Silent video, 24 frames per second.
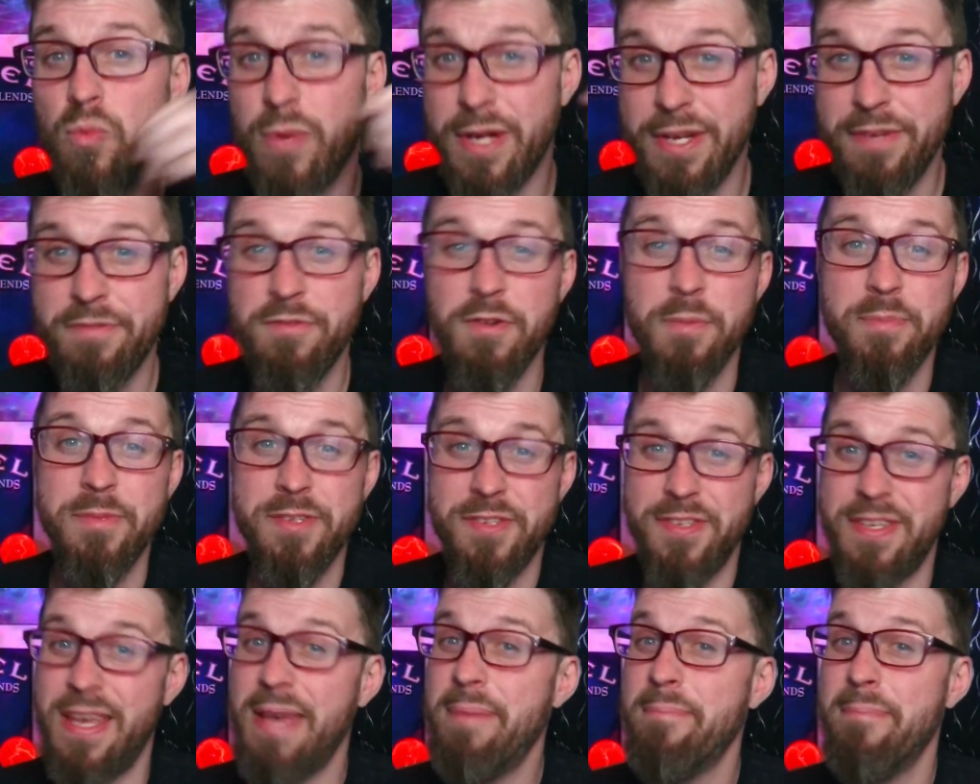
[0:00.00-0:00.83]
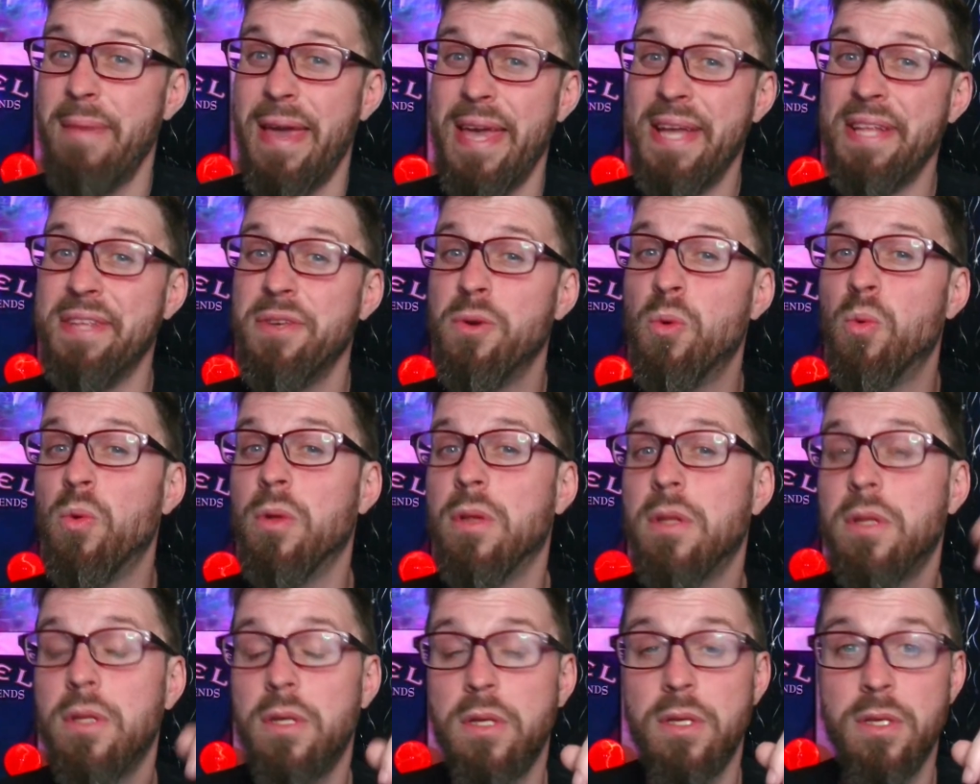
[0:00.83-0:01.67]
read from the same manual,
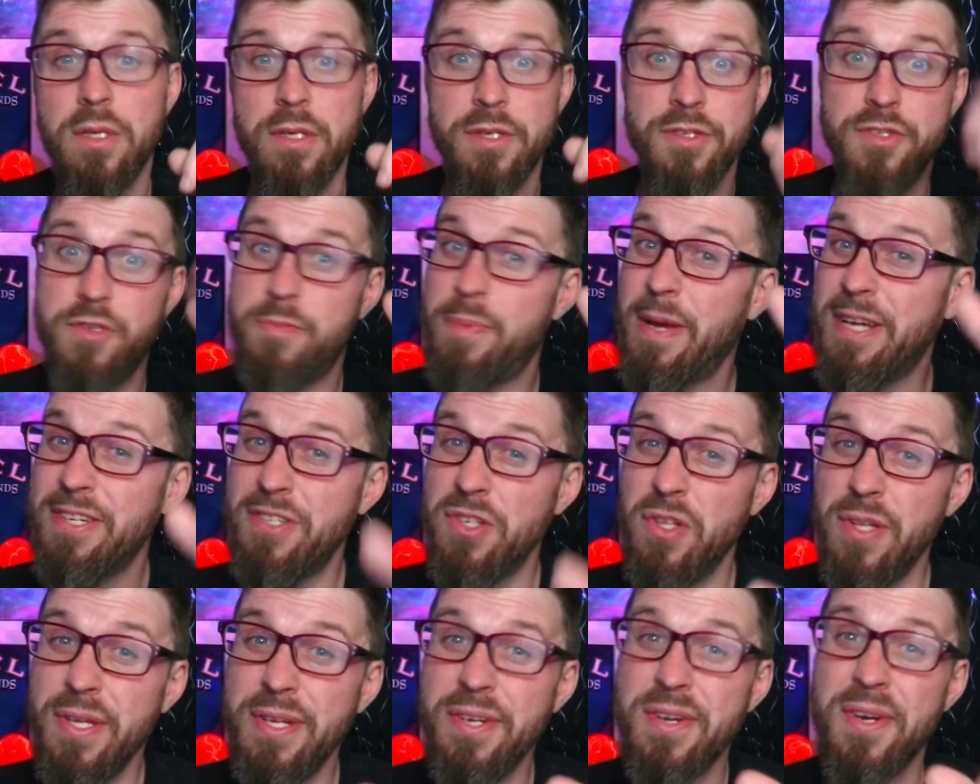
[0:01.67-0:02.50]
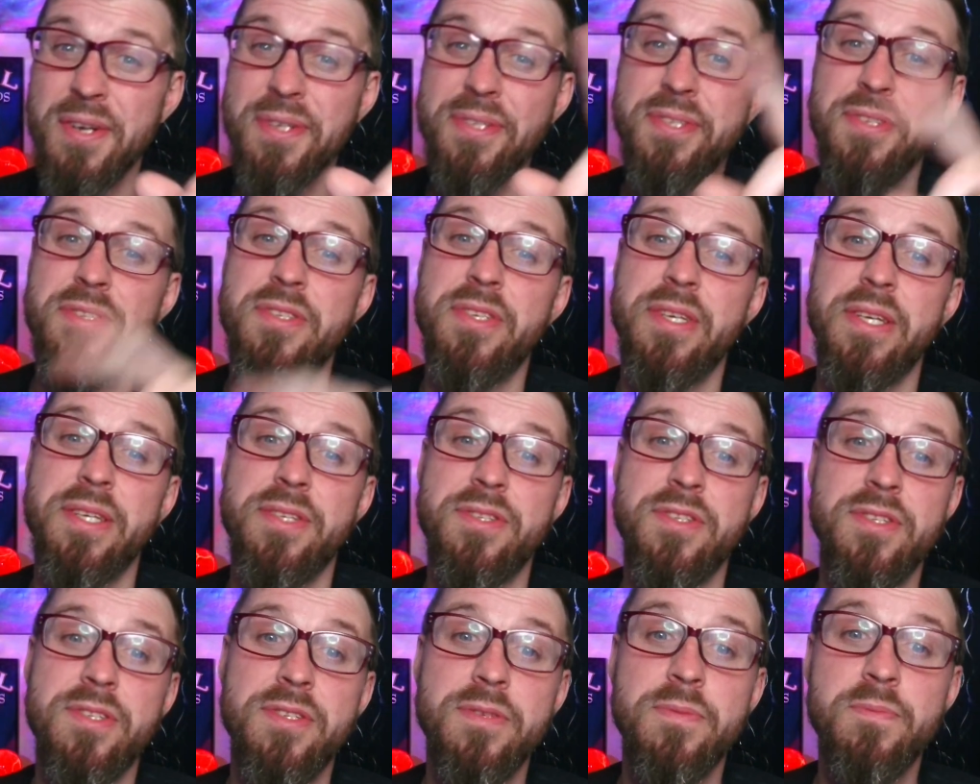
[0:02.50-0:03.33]
especially
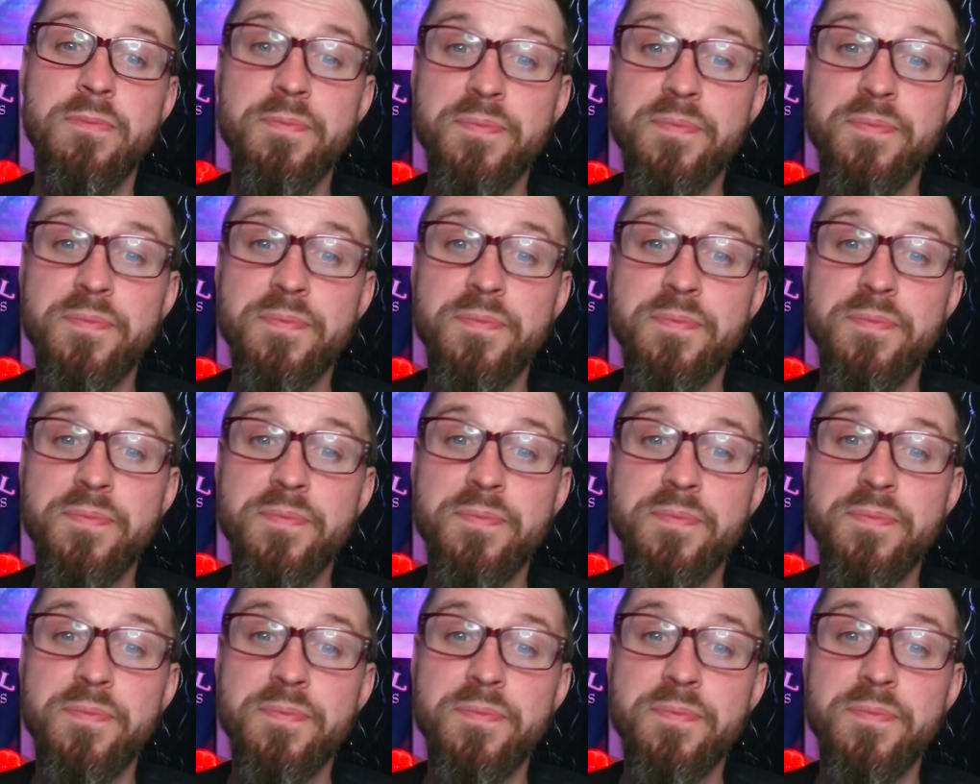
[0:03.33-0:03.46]
narcissists.